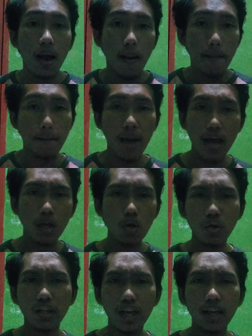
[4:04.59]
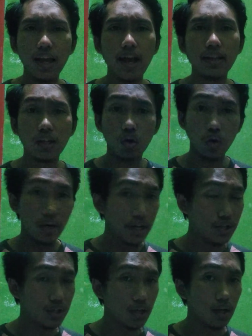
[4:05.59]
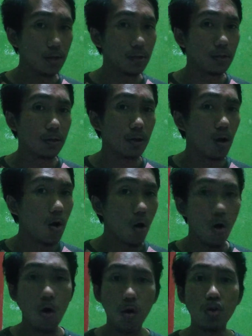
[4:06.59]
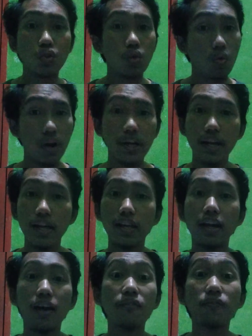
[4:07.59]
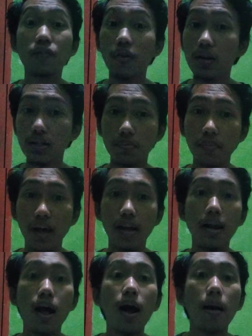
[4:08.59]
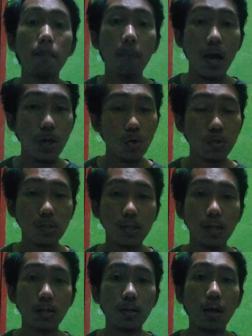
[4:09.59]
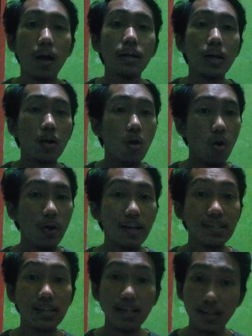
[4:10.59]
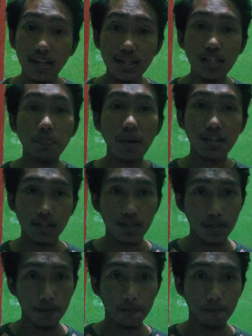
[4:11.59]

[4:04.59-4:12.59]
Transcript: by looking at the condition or surrounding environment by using the correct sentence pattern.